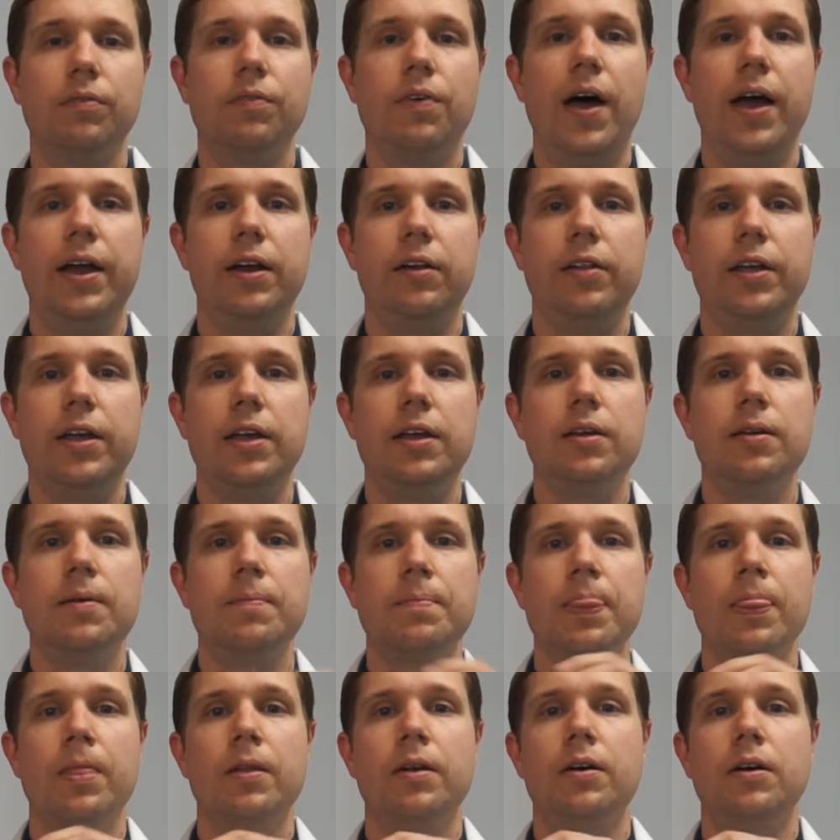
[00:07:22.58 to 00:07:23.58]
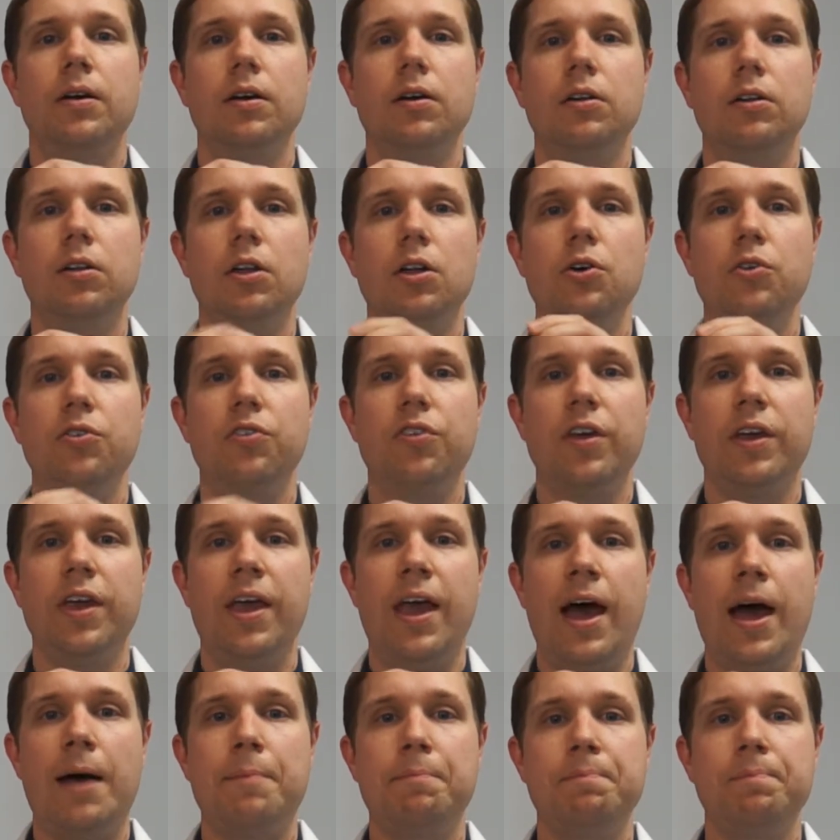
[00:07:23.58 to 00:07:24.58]
Finally, close the
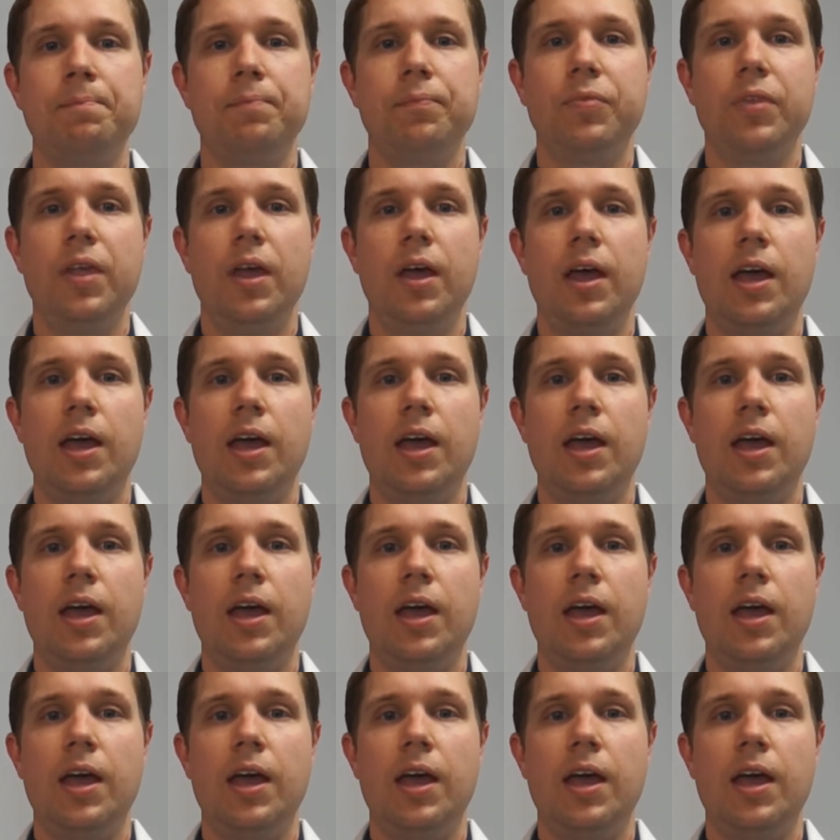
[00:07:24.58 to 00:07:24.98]
cap